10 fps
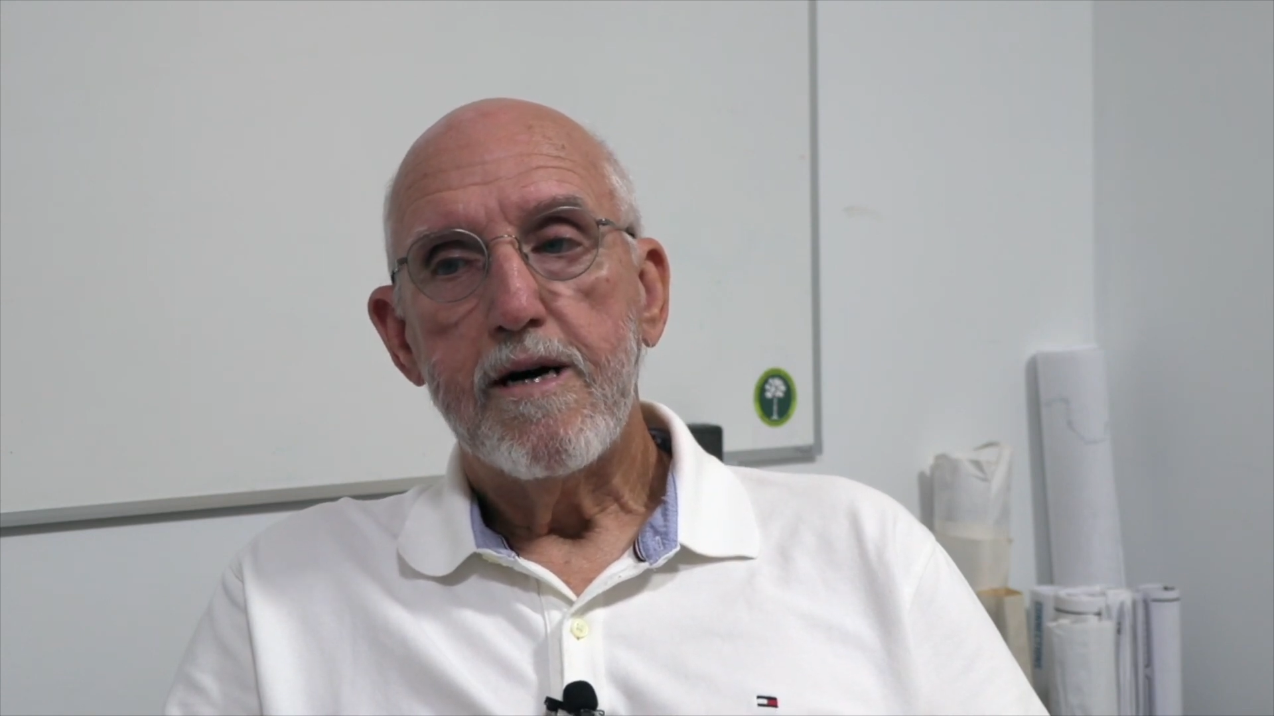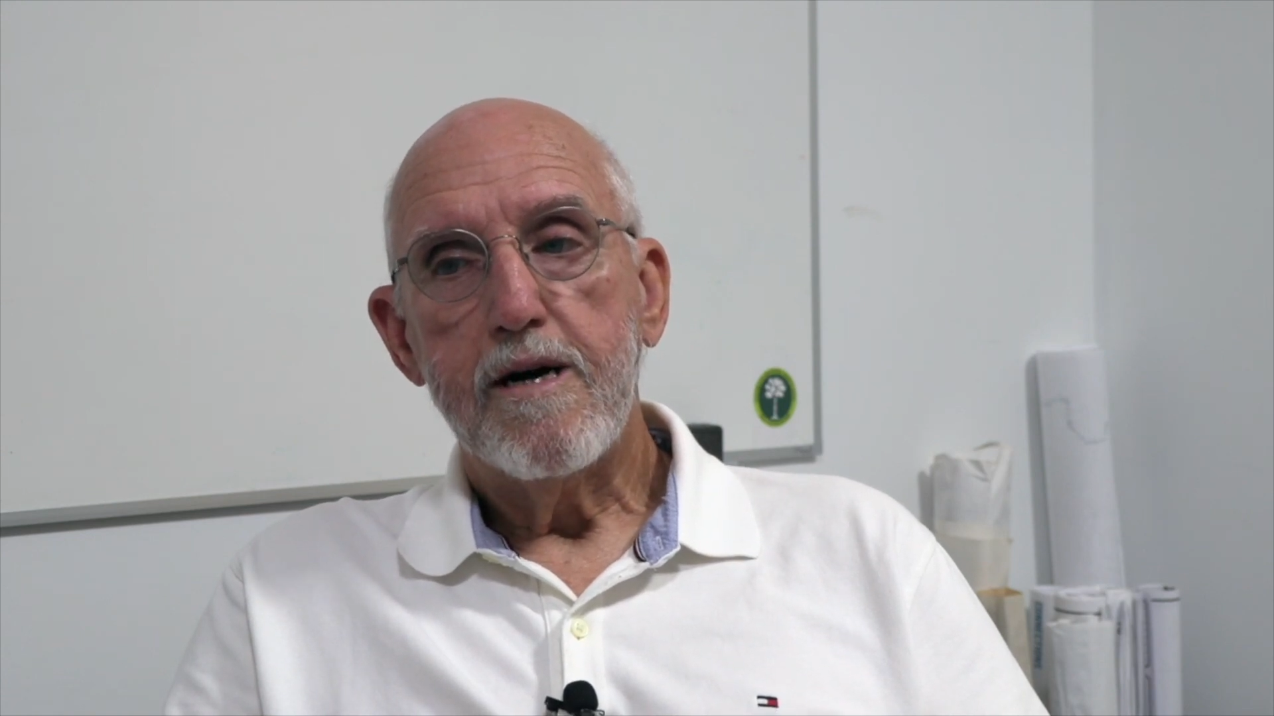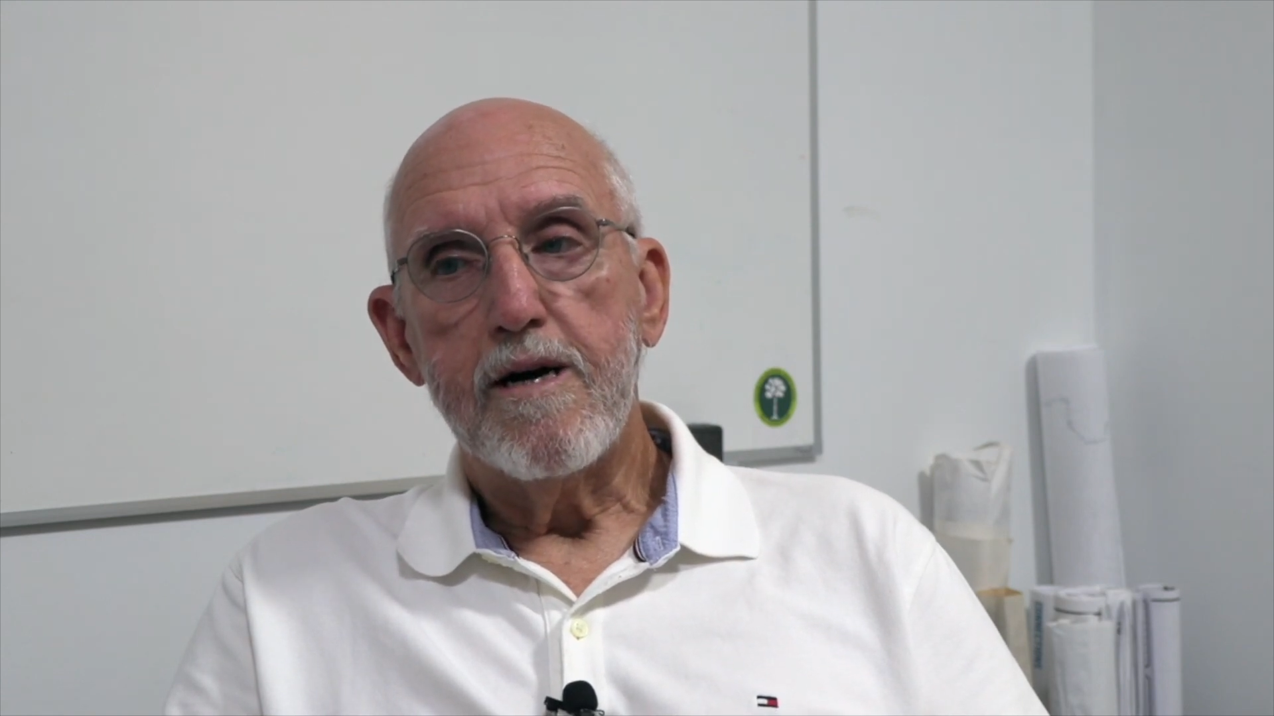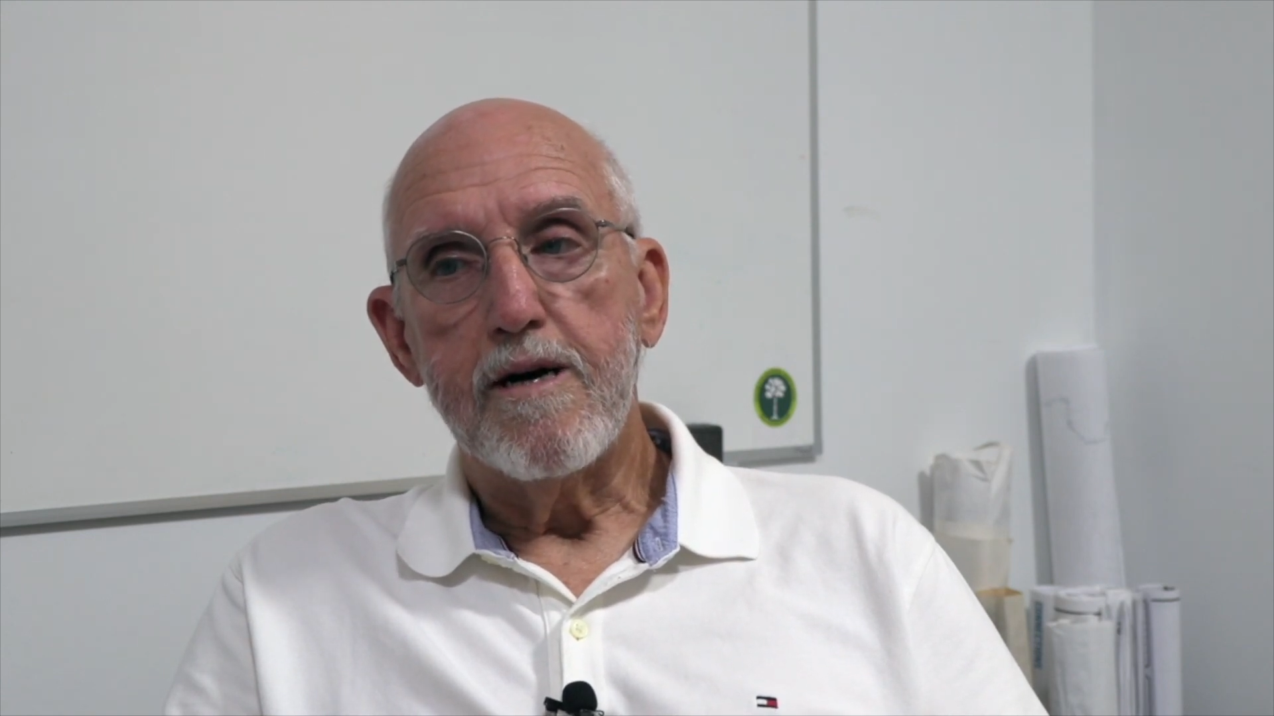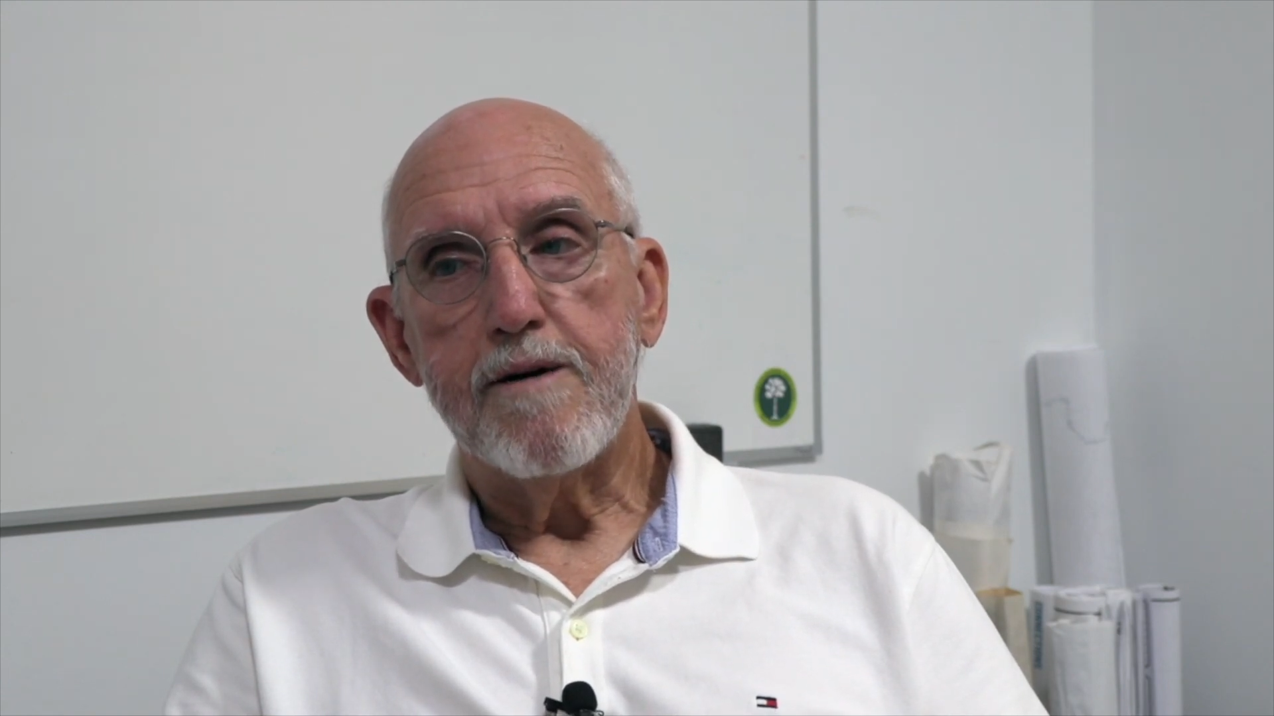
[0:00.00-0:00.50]

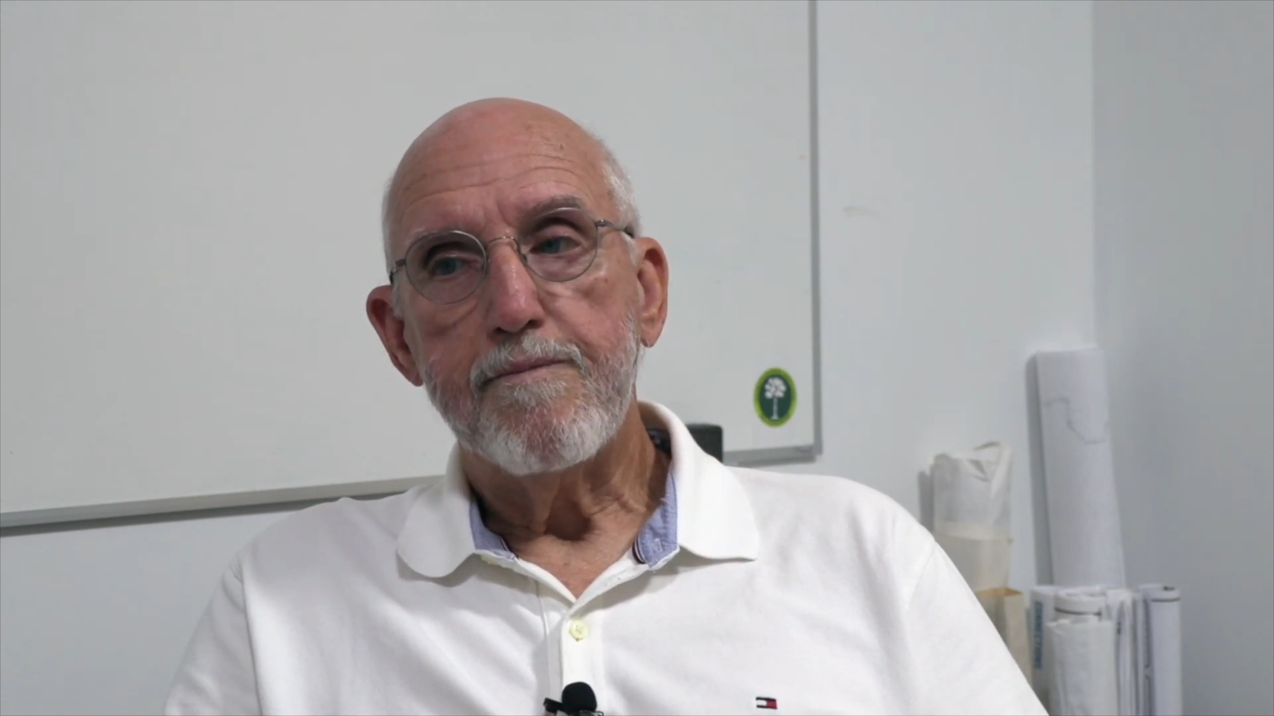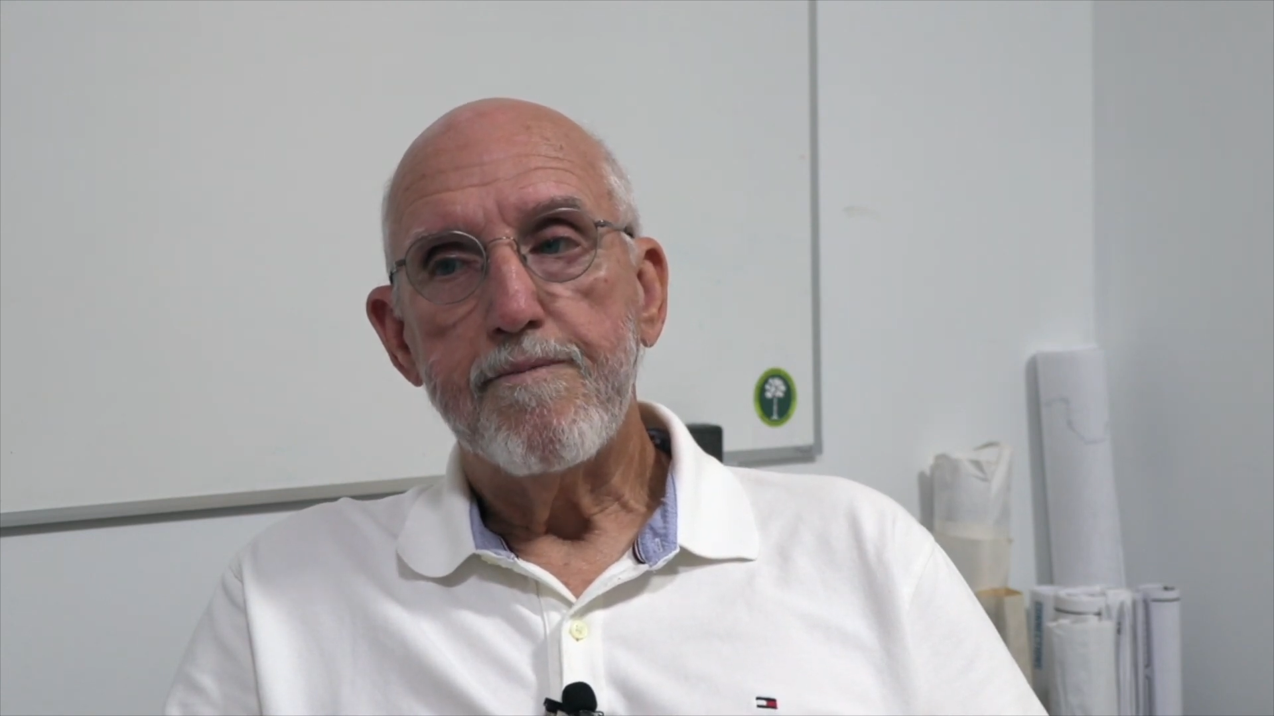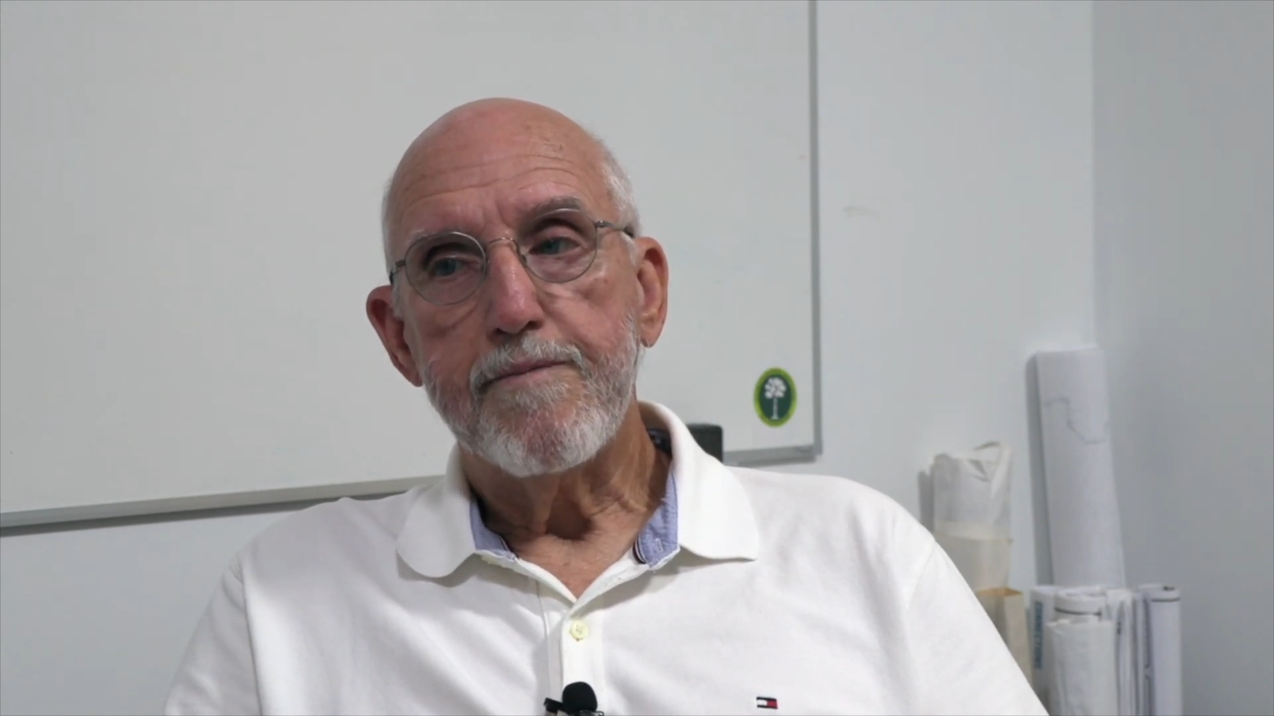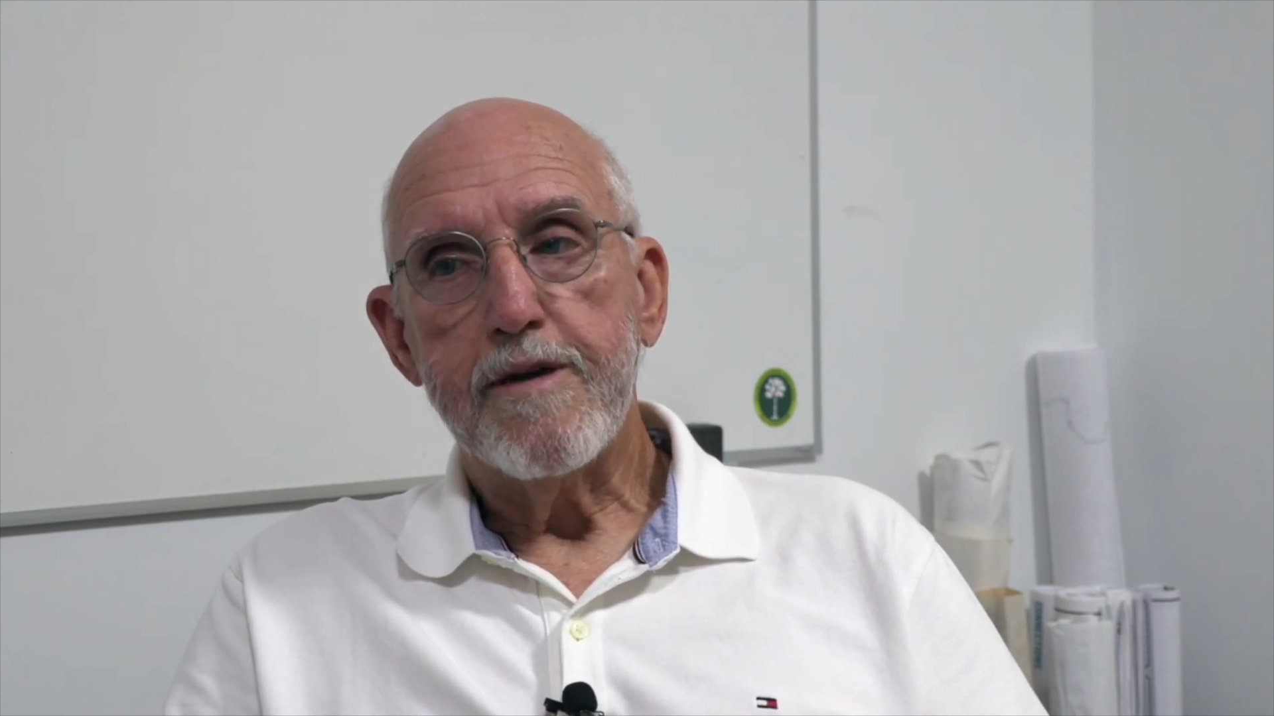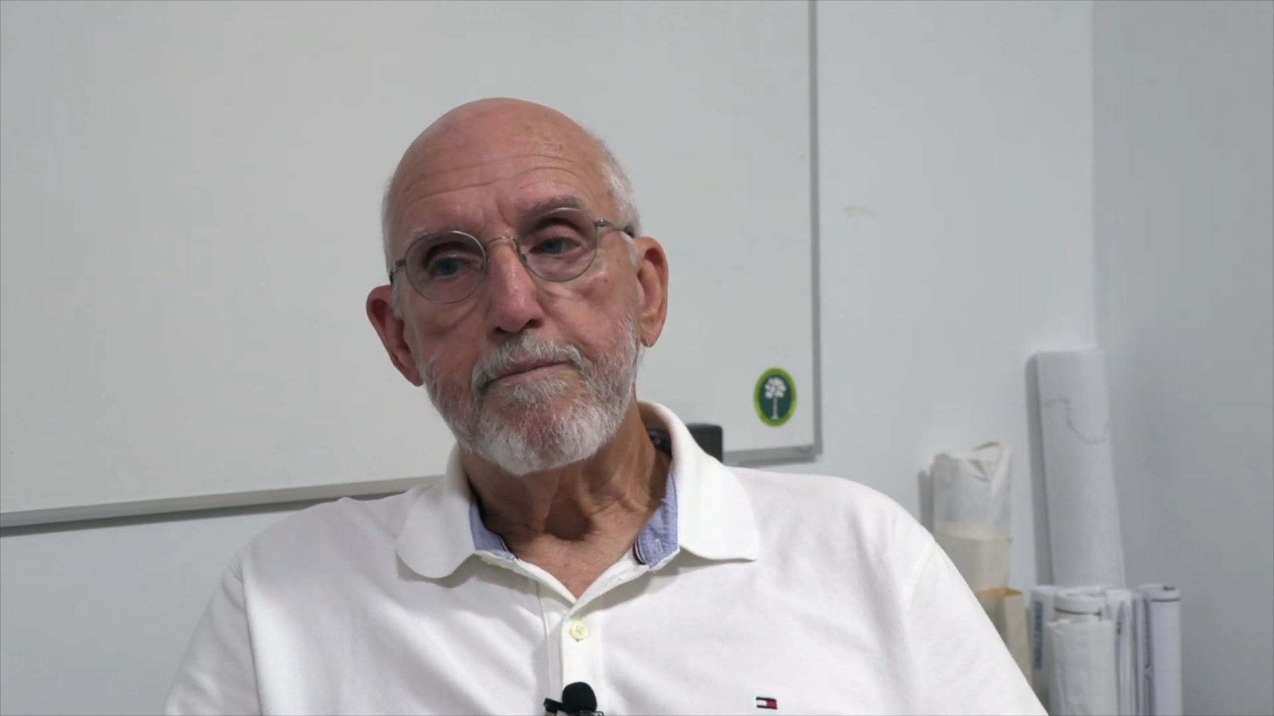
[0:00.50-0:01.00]
uh,
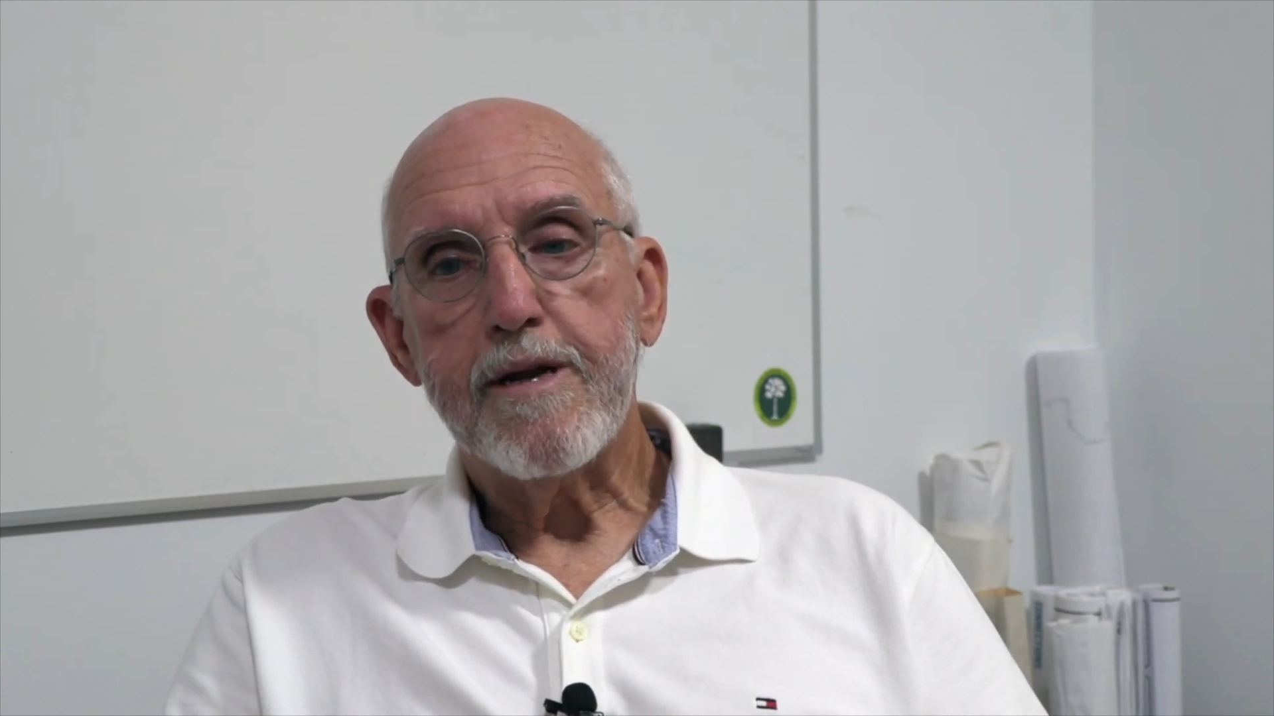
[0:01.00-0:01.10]
it